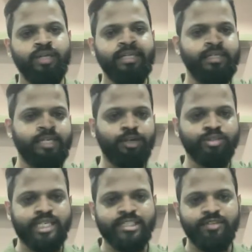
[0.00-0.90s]
in hero
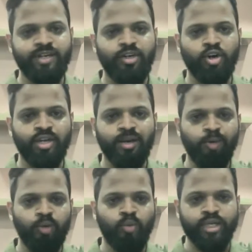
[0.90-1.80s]
section, we are talking
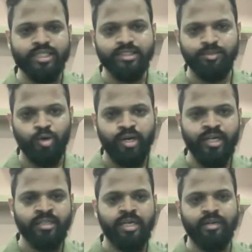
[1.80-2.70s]
about what is the
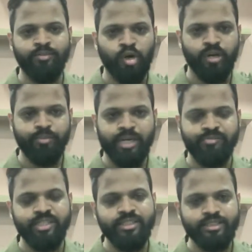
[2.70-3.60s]
product and product
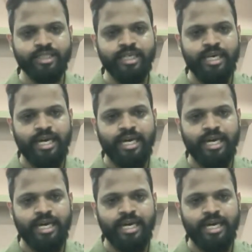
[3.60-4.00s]
benefits.